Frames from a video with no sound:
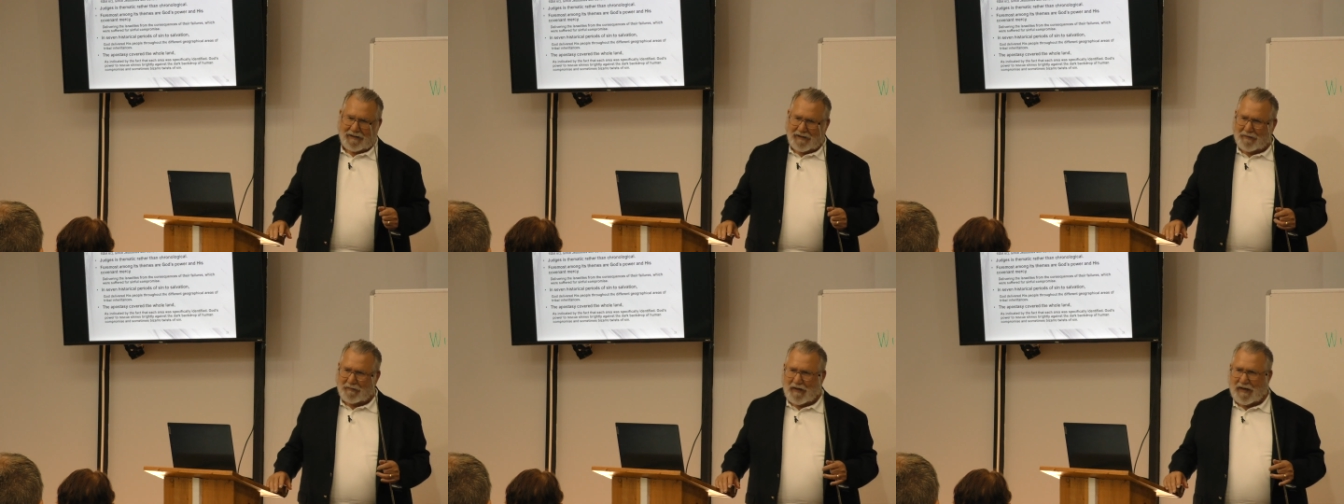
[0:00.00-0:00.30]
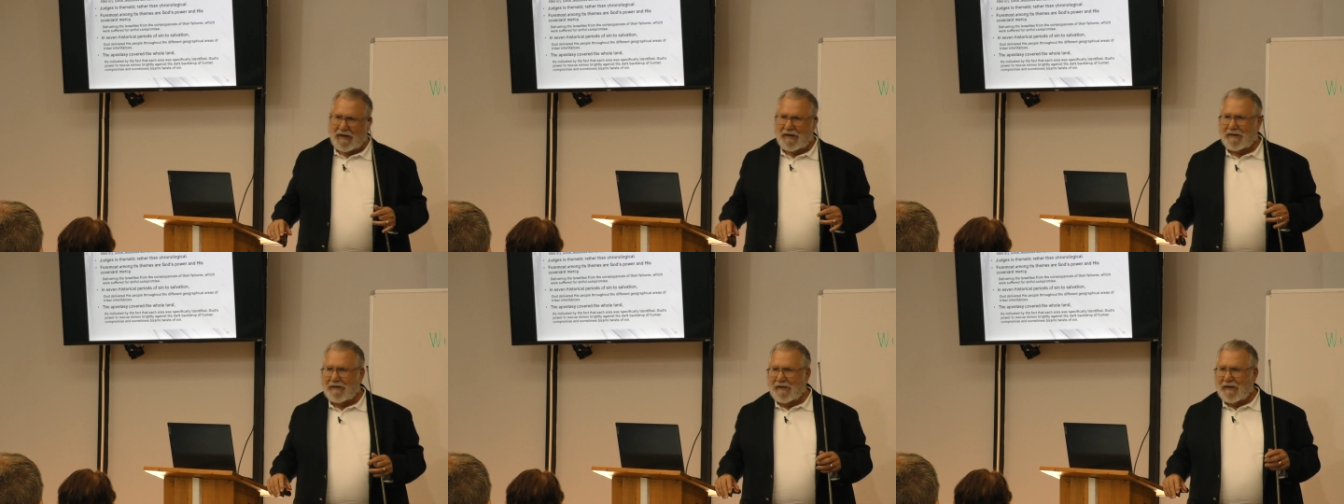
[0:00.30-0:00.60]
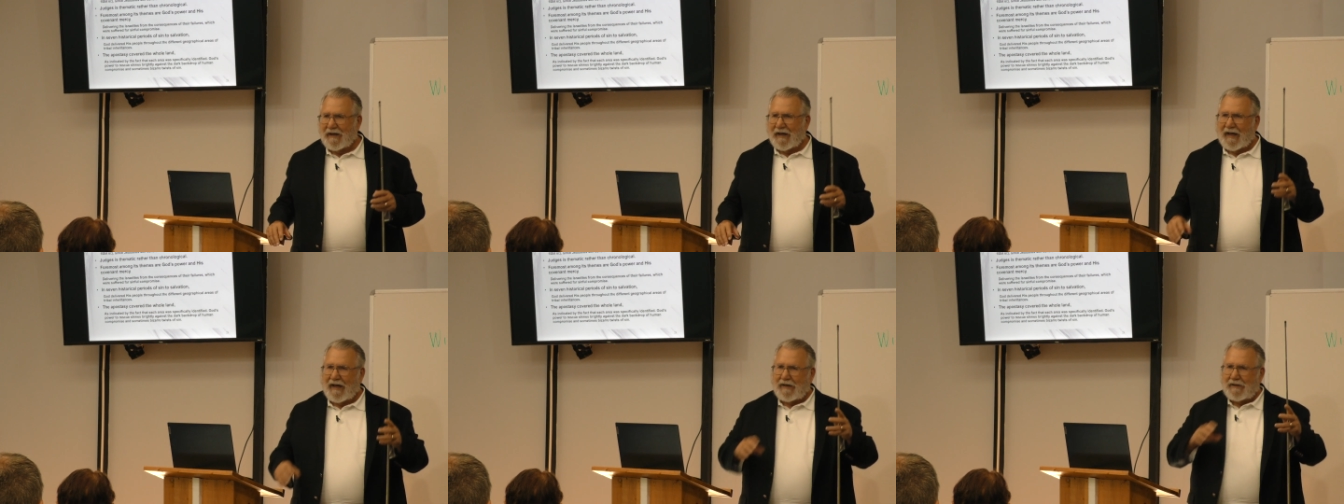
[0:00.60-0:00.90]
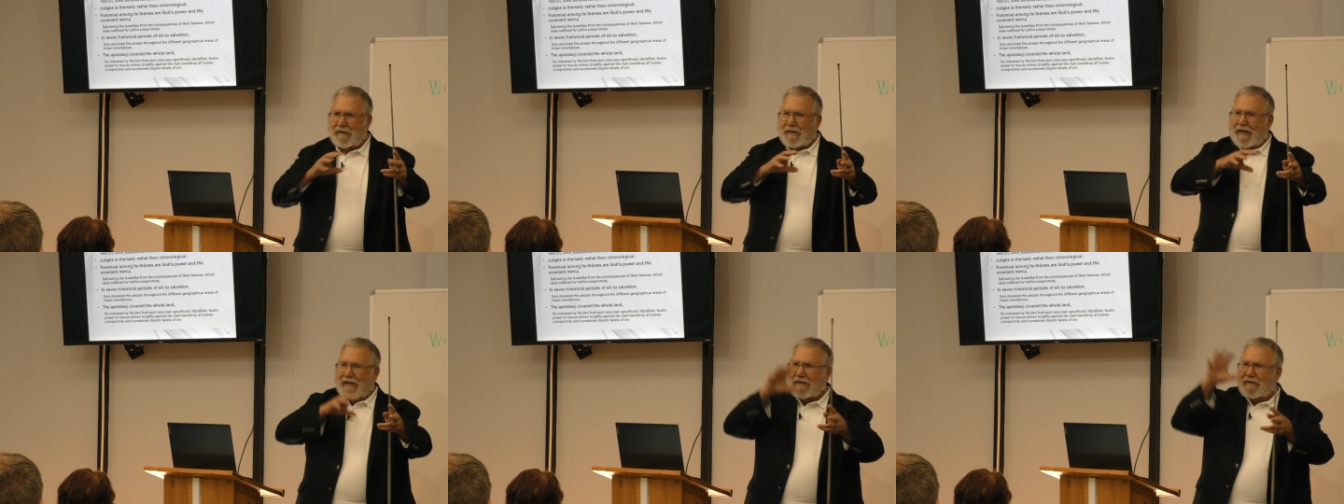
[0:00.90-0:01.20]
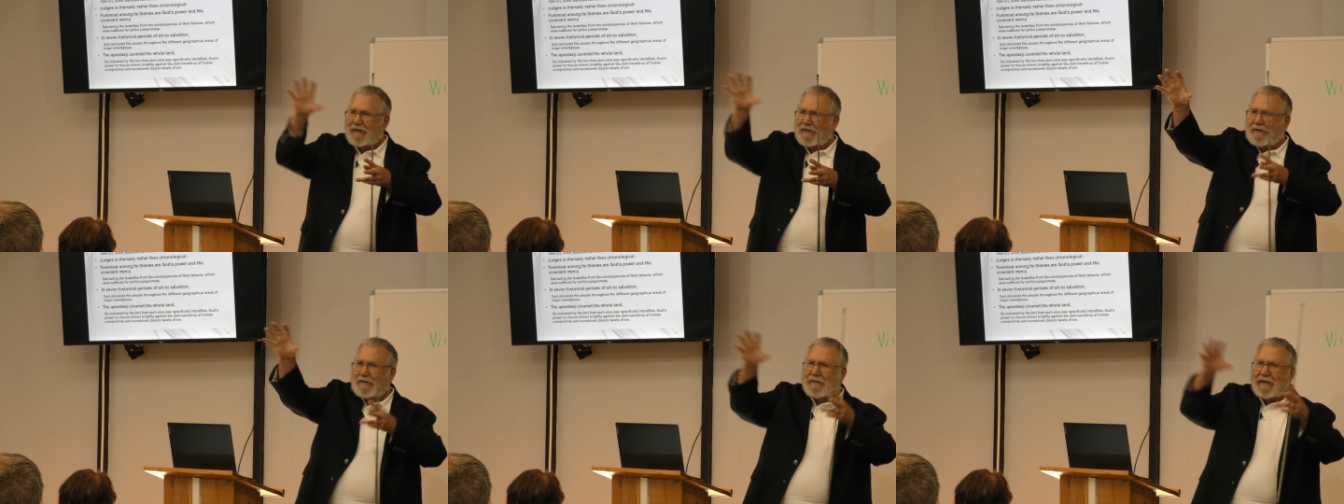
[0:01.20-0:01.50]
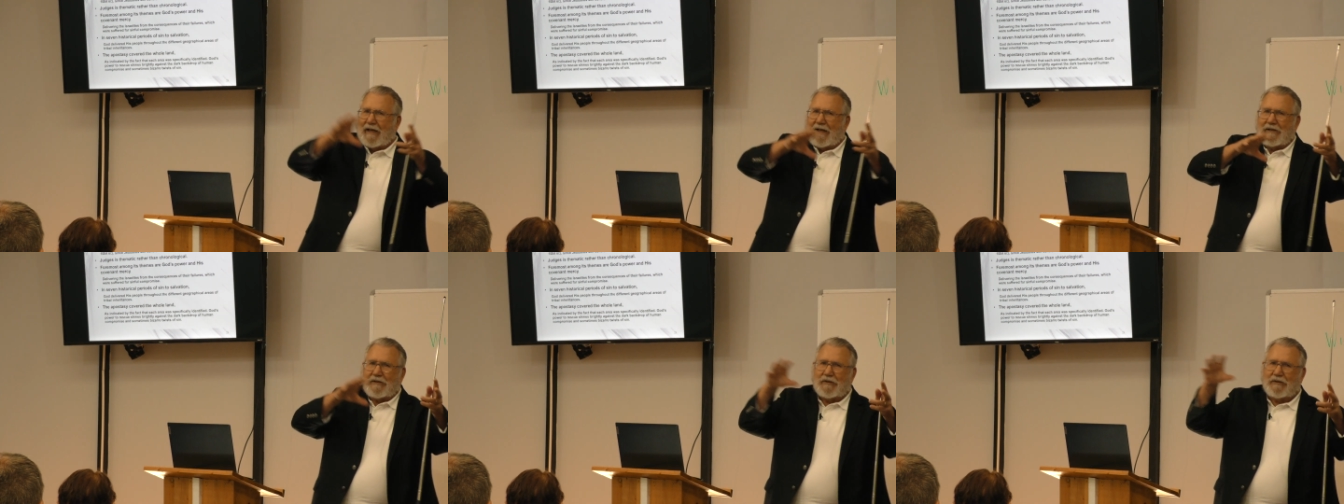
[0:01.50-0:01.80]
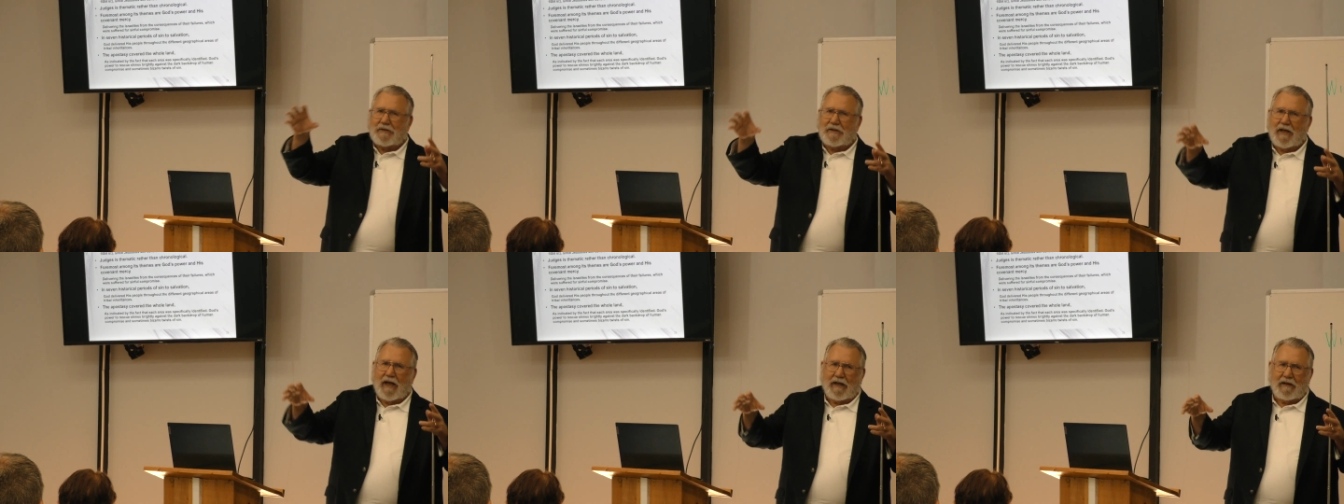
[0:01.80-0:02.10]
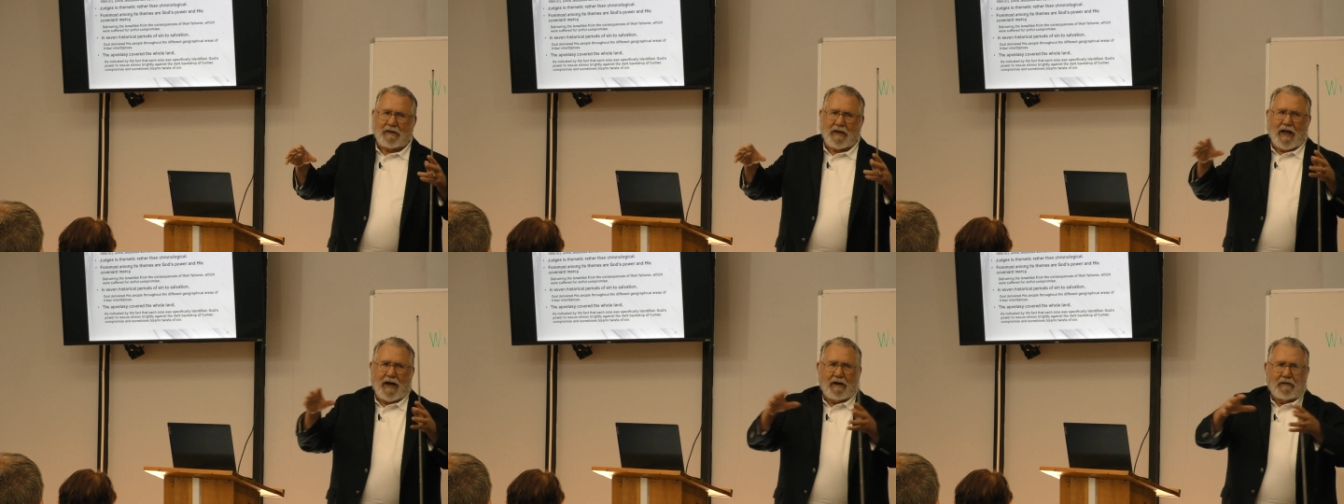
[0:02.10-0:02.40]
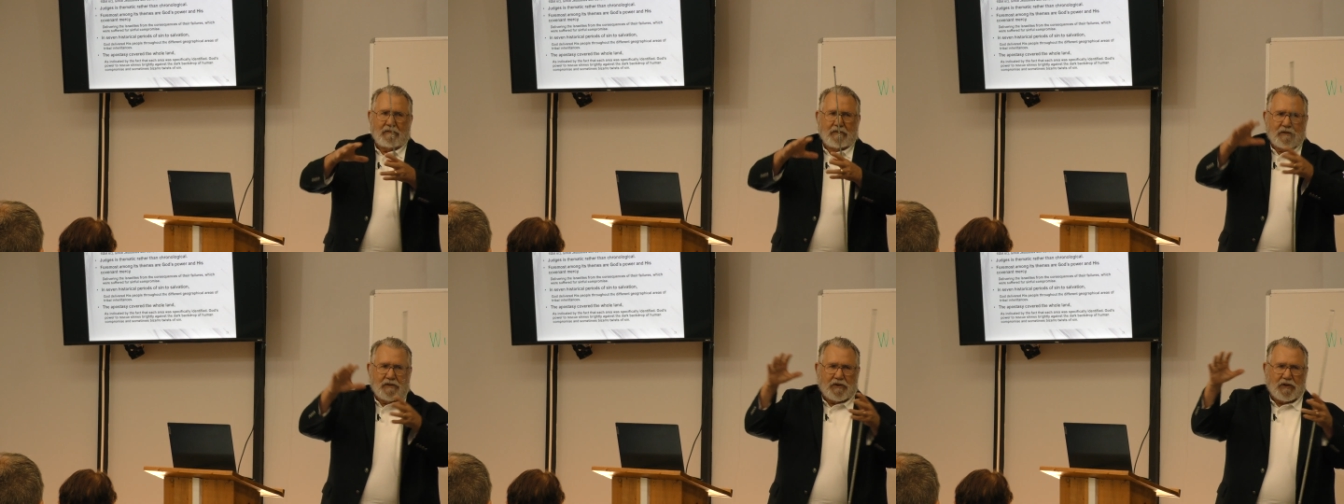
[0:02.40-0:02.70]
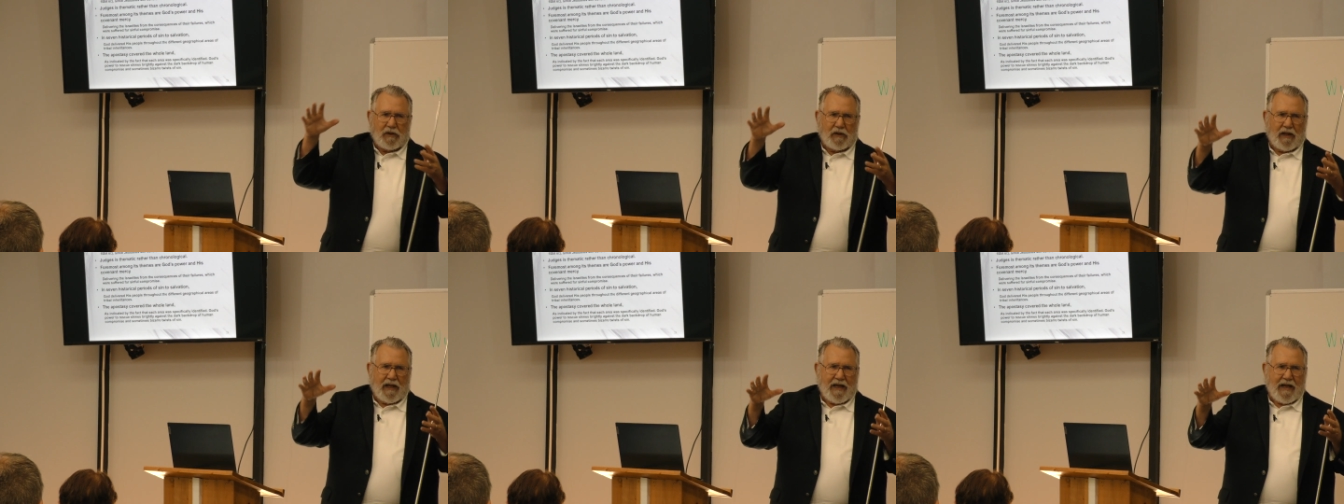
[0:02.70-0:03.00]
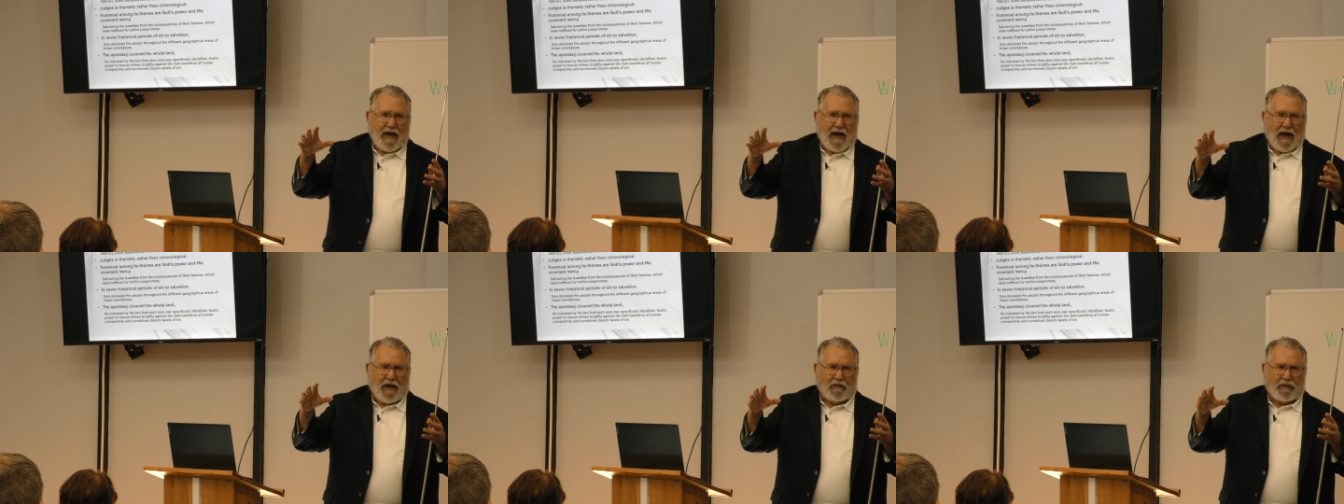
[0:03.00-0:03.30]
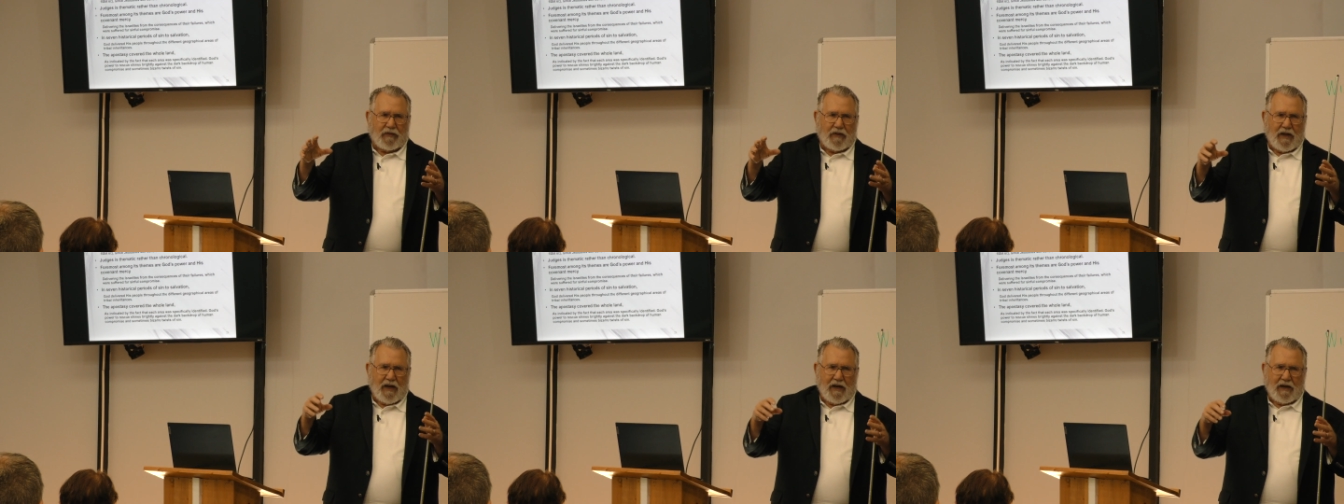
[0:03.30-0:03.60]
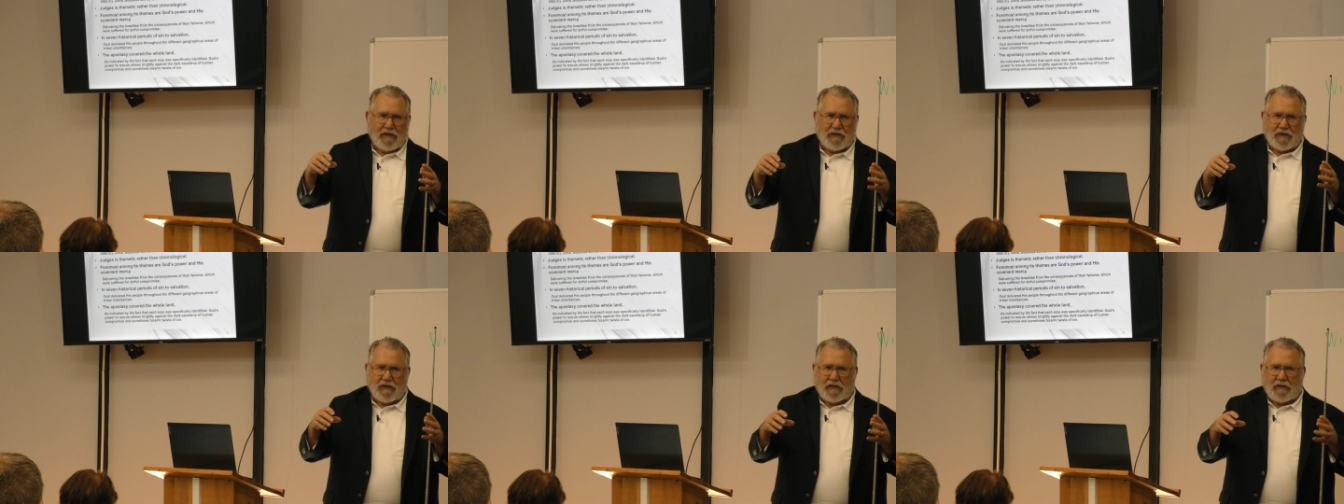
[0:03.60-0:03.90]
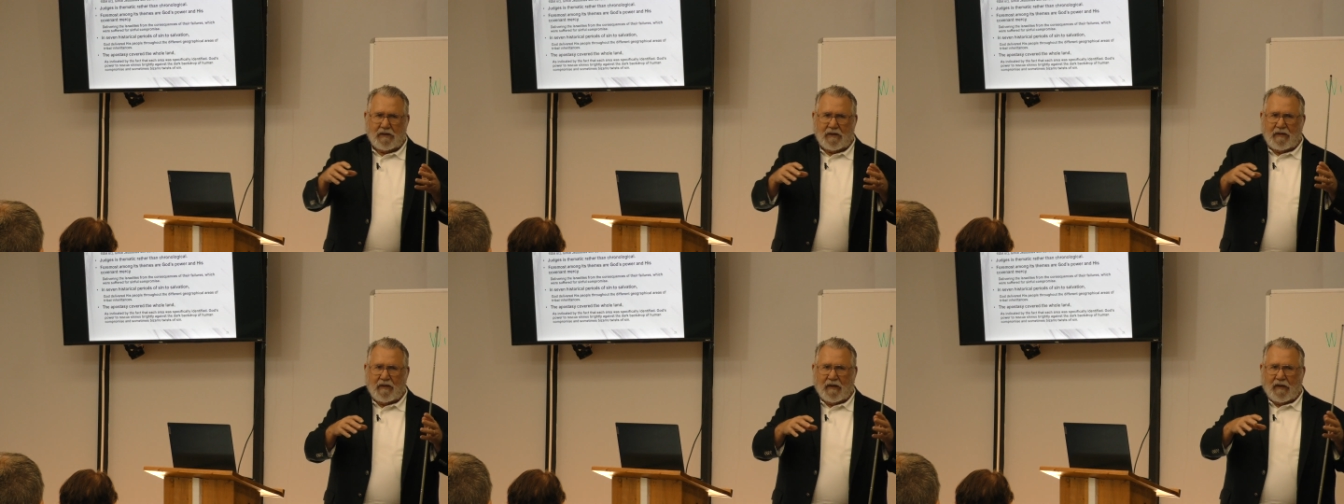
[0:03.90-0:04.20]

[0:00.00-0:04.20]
I mean, it's got kind of just laying out things, and